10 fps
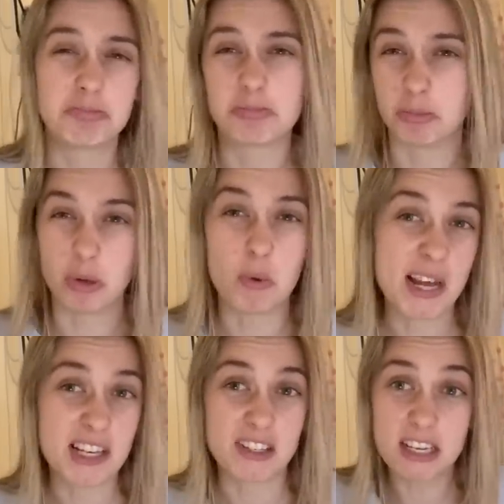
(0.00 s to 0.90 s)
We'll
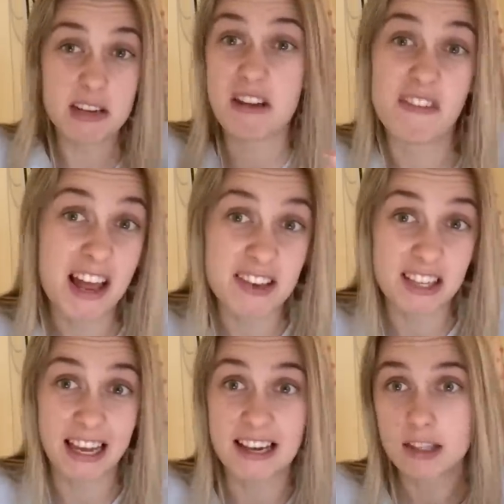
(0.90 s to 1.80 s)
wait and see. If that is the
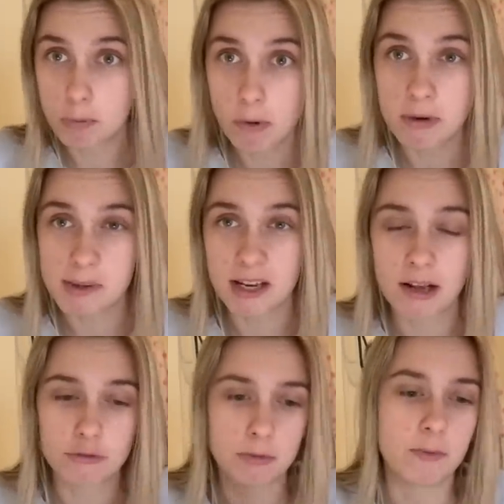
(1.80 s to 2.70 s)
case, there'll probably be a
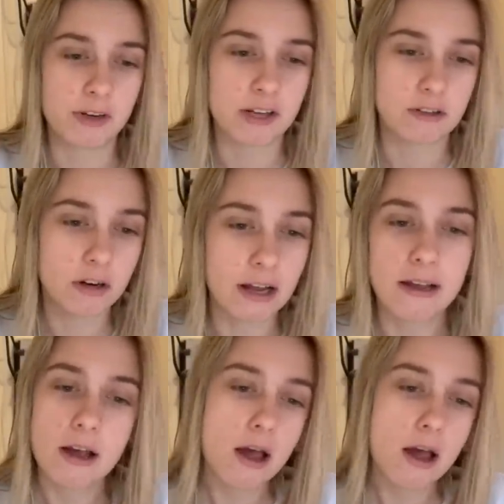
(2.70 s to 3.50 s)
live stream video tonight.